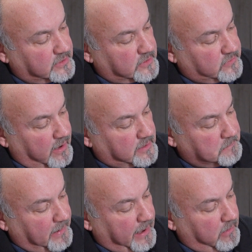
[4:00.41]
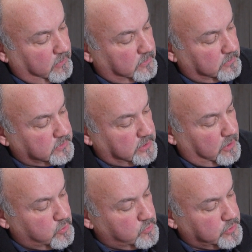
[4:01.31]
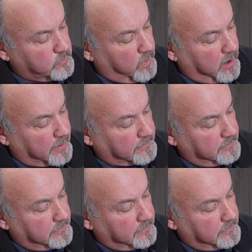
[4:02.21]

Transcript: going to talk about, you know, who you are,